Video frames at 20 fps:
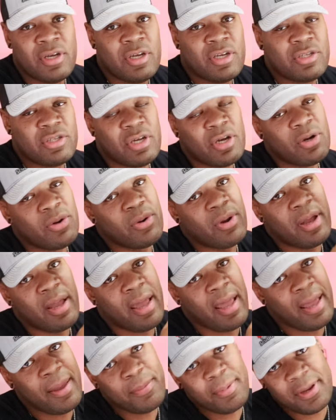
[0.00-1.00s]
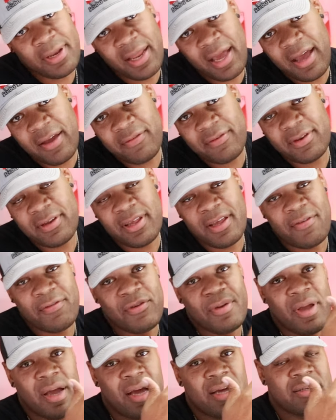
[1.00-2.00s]
So happy diving. If
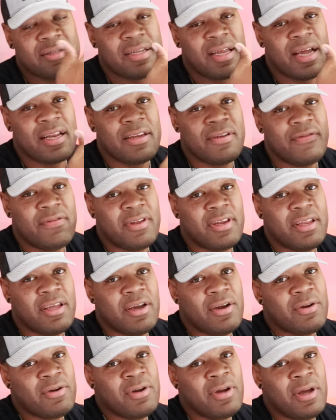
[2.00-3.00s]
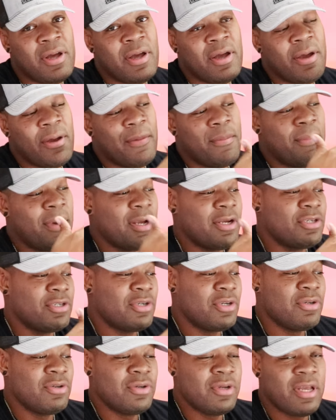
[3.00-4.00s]
you guys liked the video, make
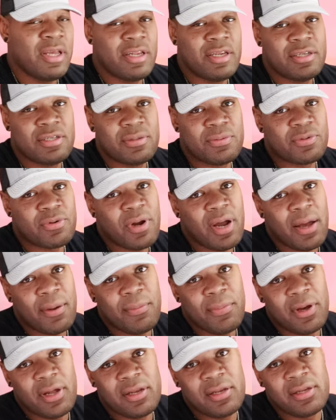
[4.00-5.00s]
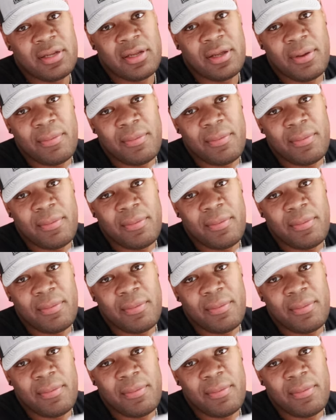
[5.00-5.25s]
sure you hit the subscribe button.